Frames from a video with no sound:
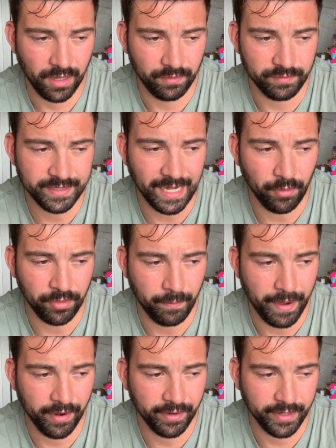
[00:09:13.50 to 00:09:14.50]
South
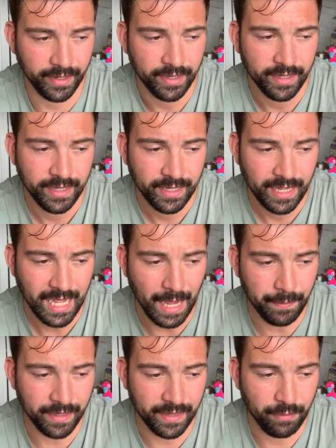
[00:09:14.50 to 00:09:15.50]
America. I
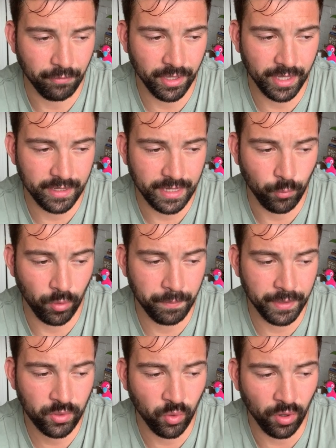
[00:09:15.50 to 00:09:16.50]
mean, it would
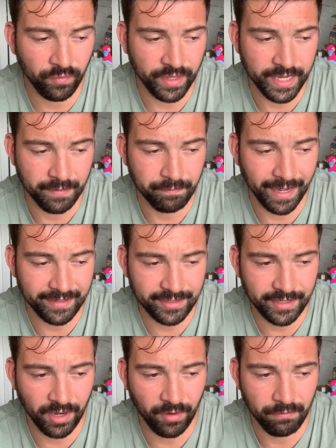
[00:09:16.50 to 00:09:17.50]
be cool if they did
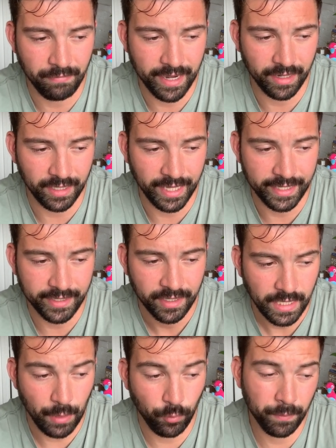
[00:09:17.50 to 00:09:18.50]
Mexico and made it like,
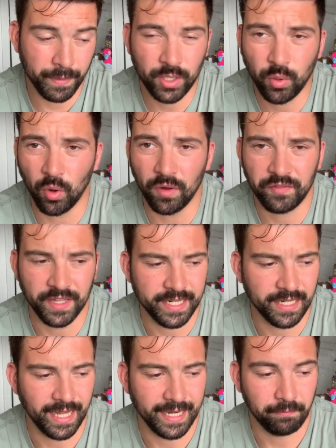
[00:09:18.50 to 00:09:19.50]
it would be cool if they
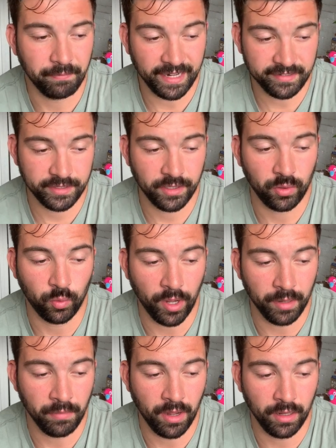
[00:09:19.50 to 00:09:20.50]
did like Mexico,
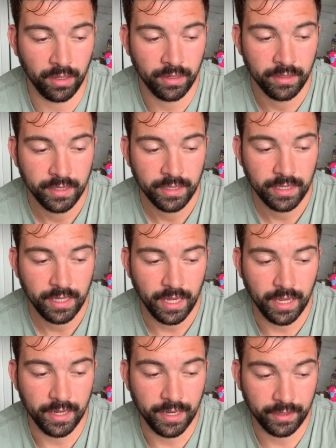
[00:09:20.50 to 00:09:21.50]
Guatemala,
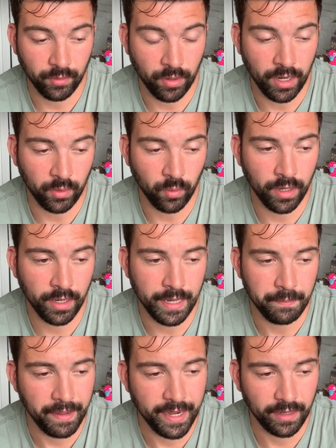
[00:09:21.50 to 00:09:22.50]
and Nicaragua
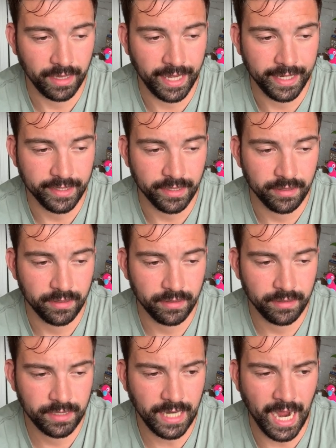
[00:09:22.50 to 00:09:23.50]
and made it like
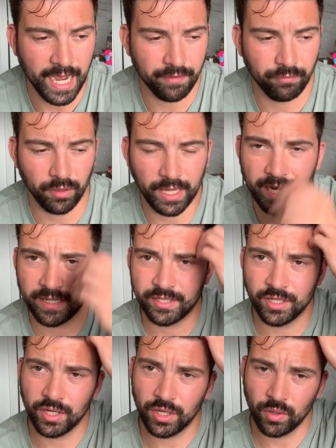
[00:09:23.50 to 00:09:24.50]
kind of related to New